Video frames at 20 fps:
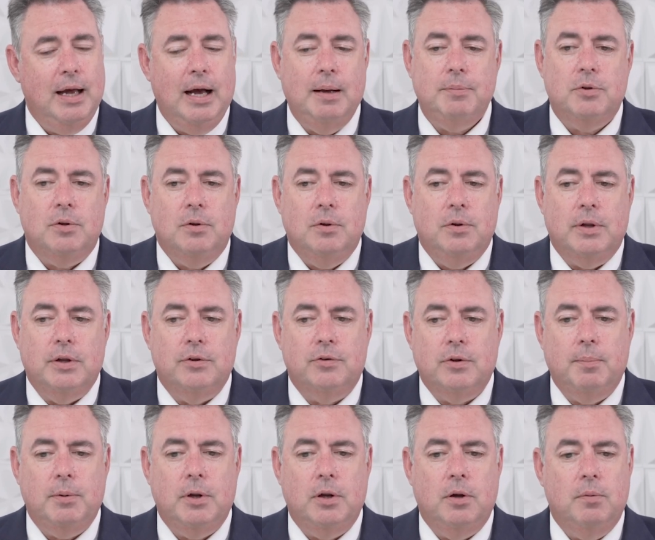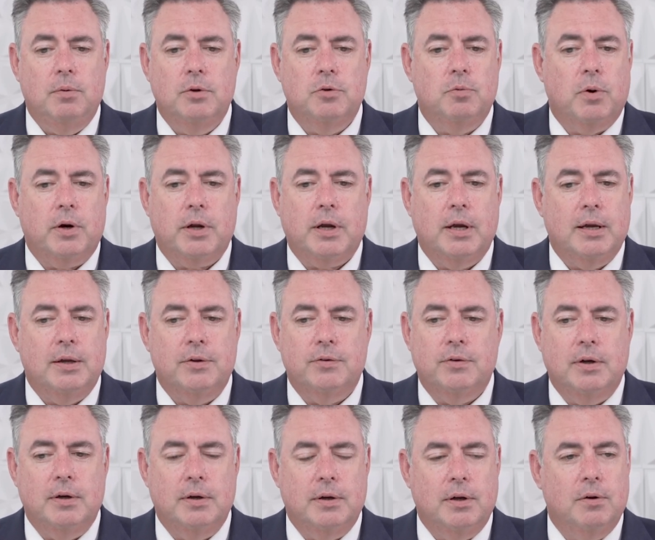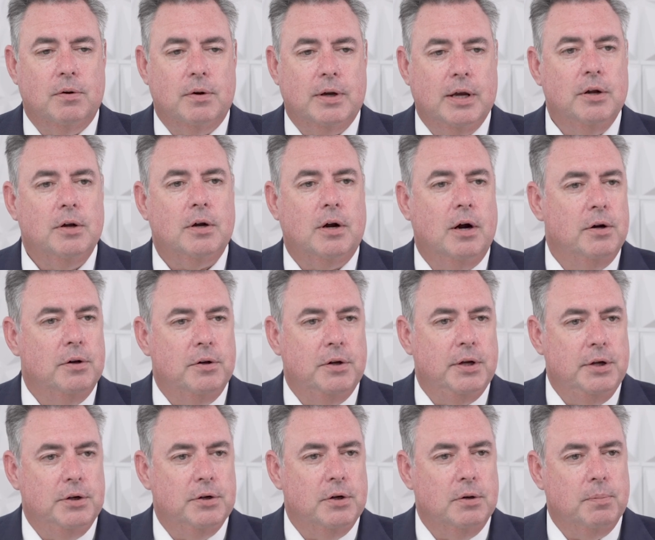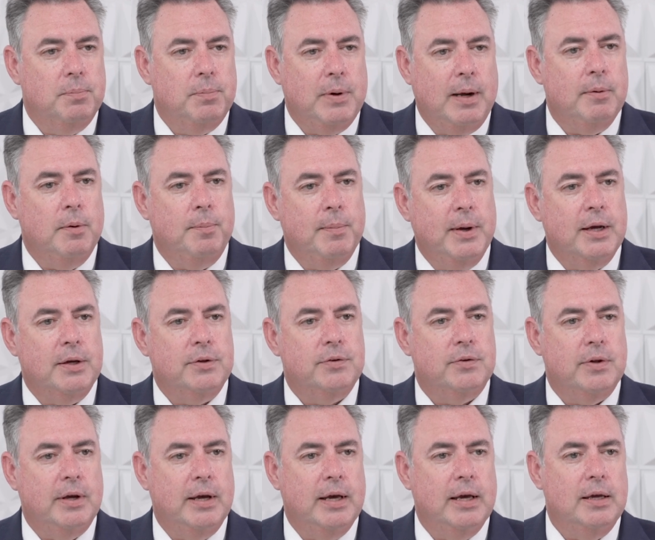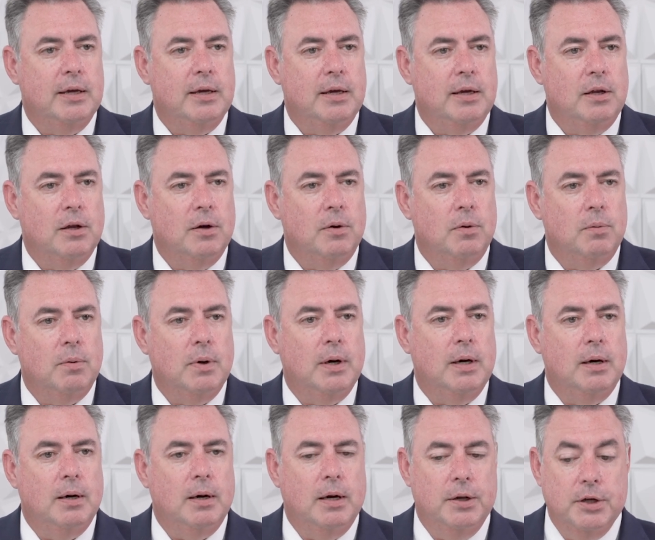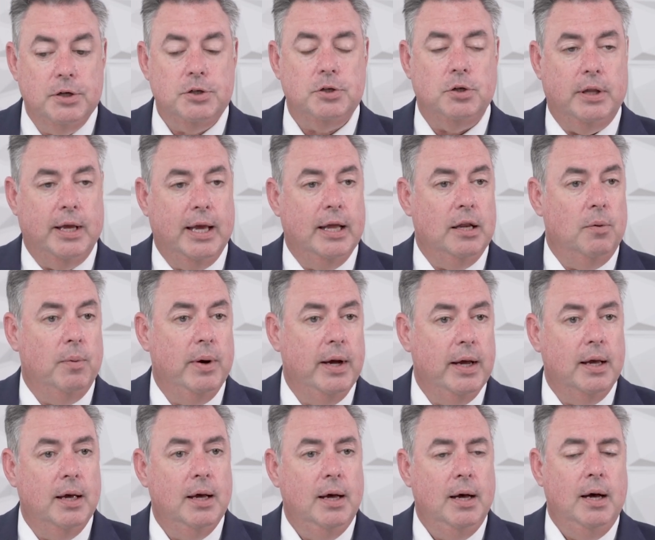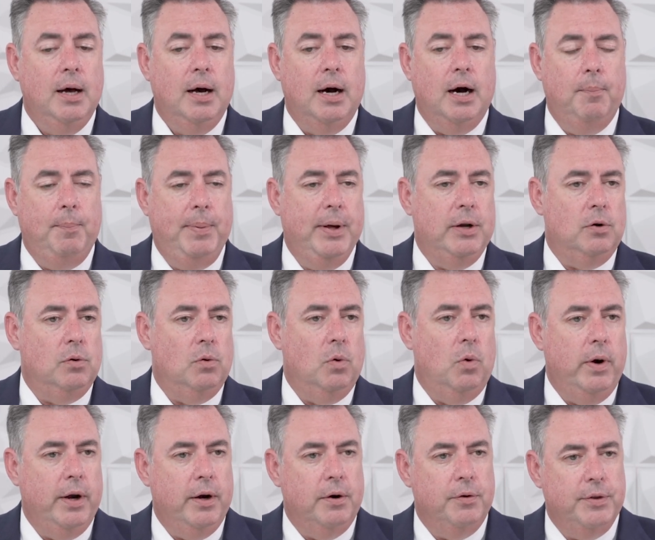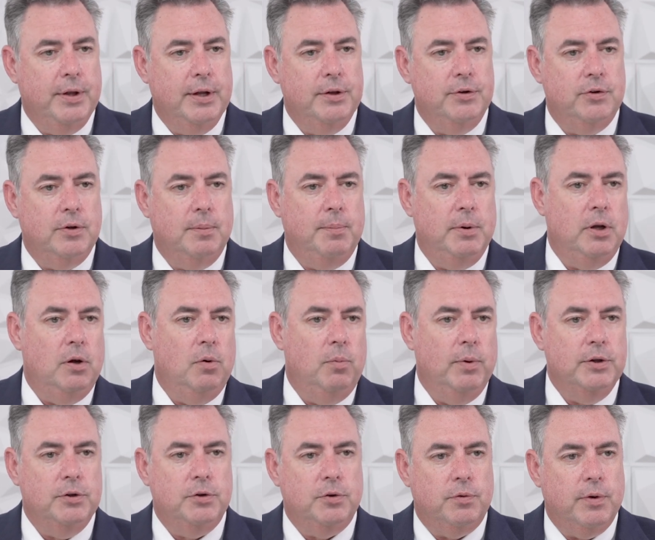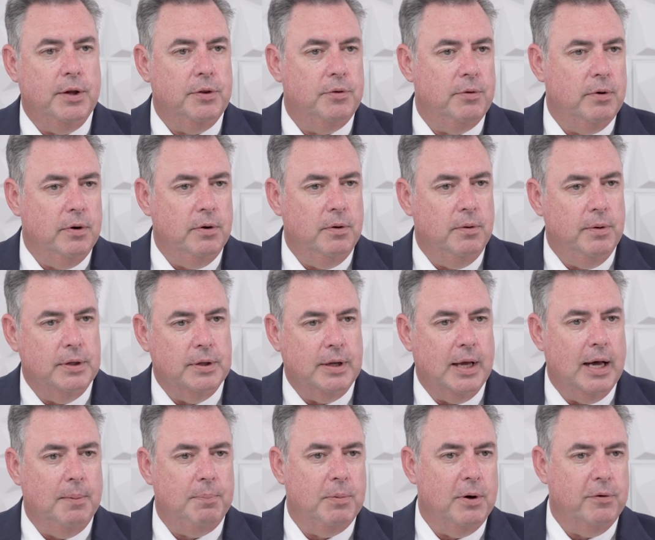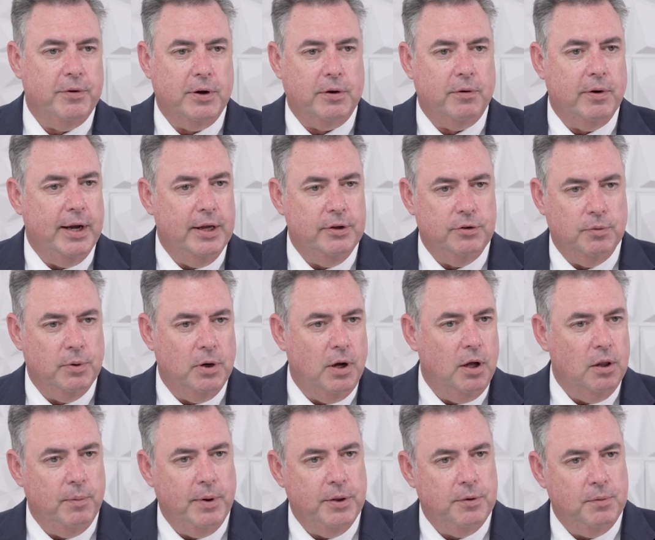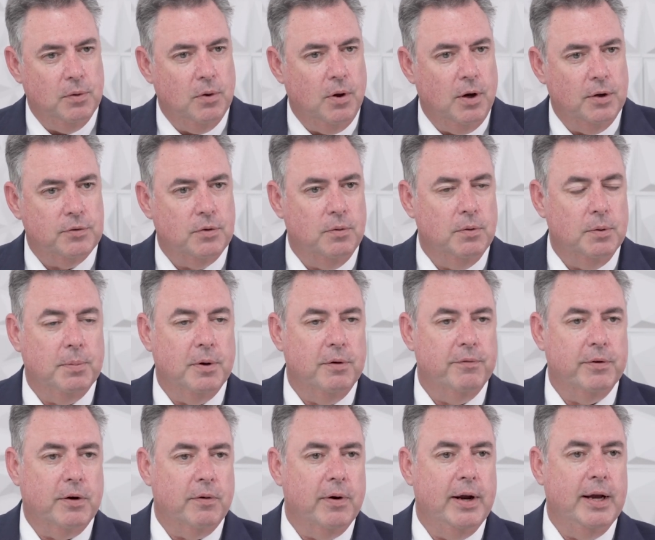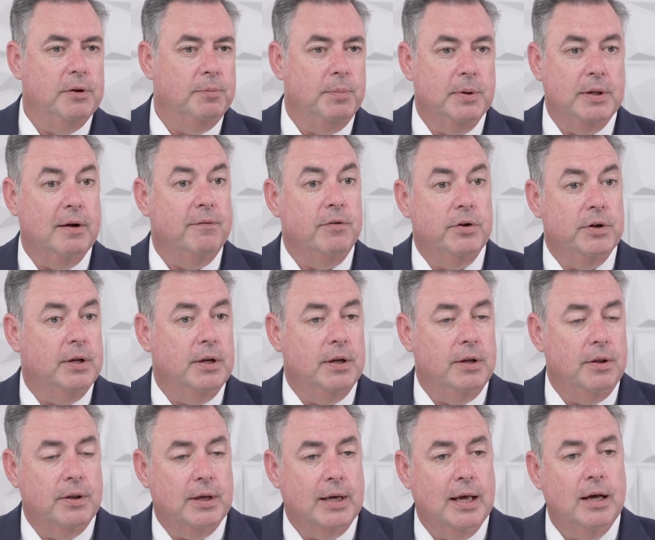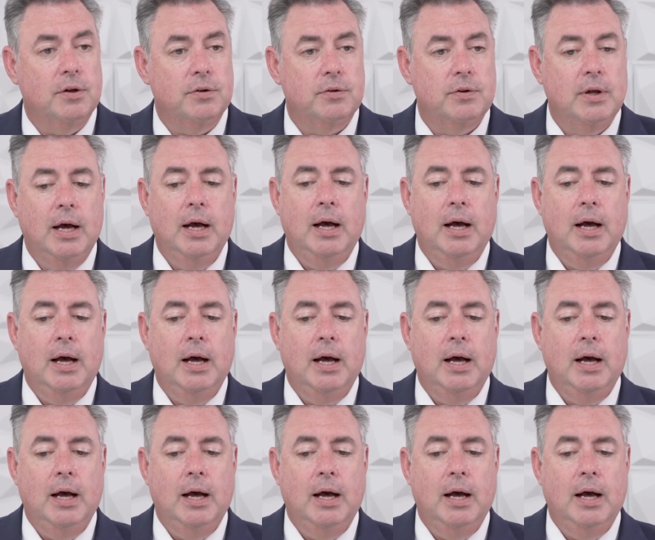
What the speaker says: Absolutely. Somebody who was working as a, kindergarten teacher probably makes a, initially anyway, a better lawyer than somebody who went straight through and got perfect grades and went all the way through law school with perfect grades but never did anything else.